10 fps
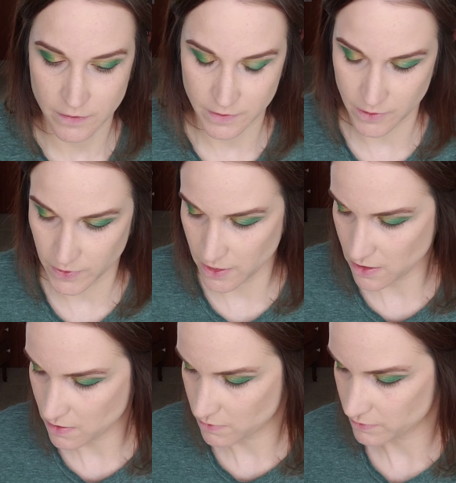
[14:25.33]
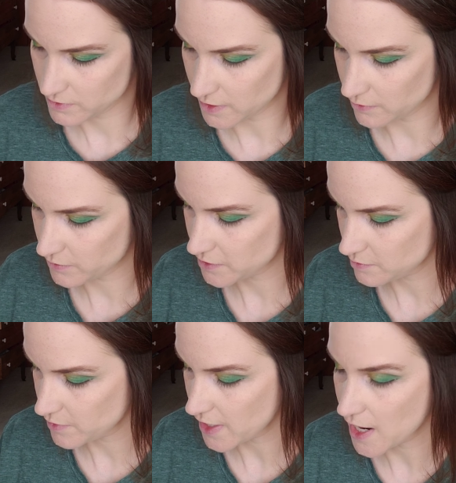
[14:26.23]
There we go, done with the
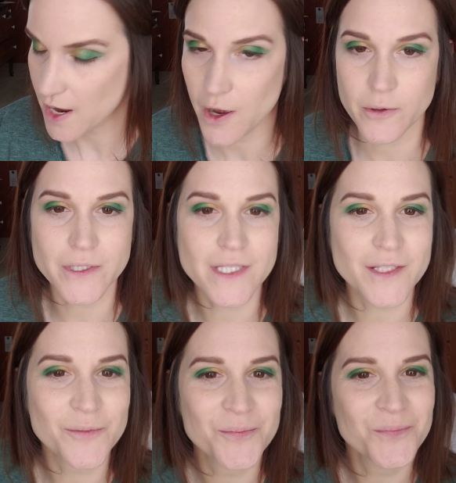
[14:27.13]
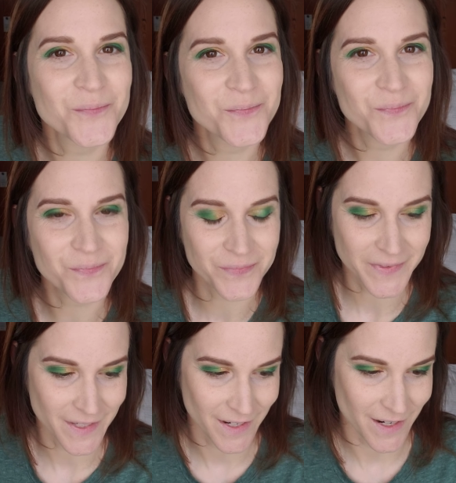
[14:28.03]
brows.
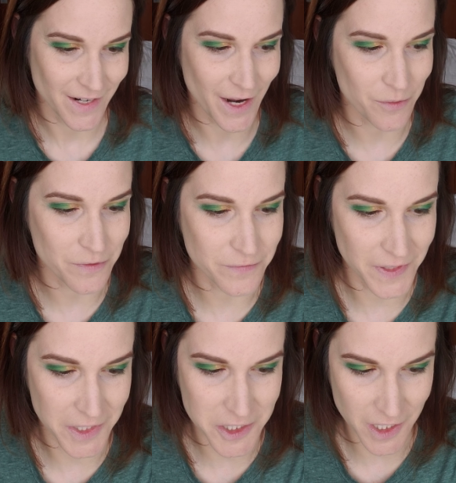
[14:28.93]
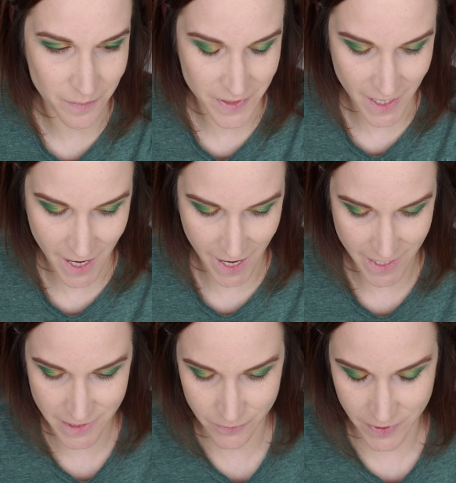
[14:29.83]
Now we'll finish up the
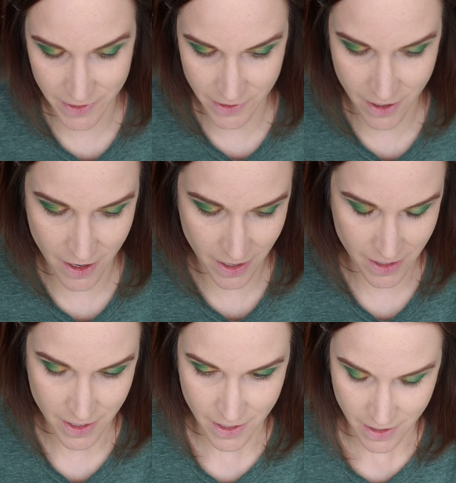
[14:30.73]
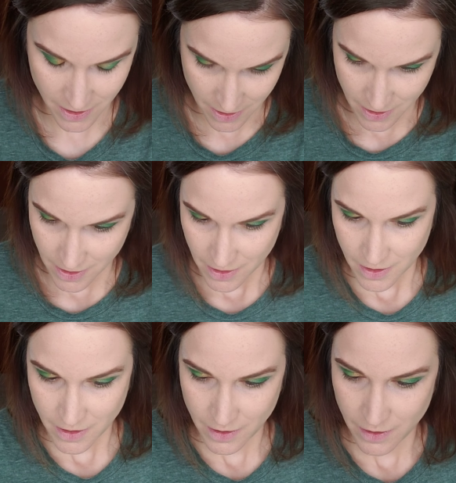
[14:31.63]
eyes with our
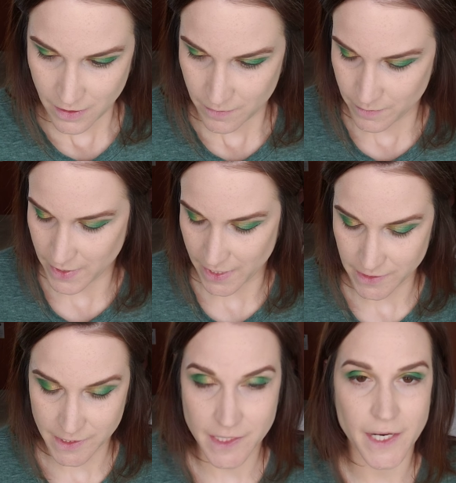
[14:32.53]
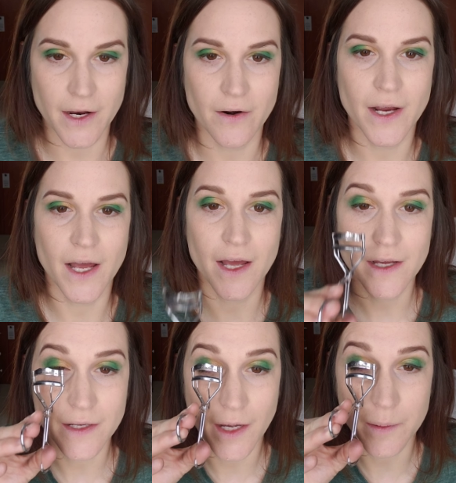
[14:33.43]
mascara.
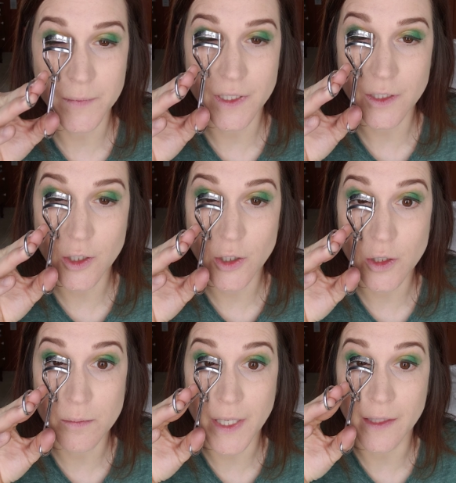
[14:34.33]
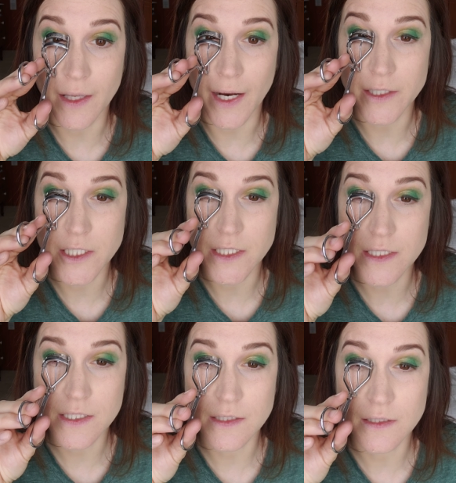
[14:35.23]
I'm gonna curl my lashes.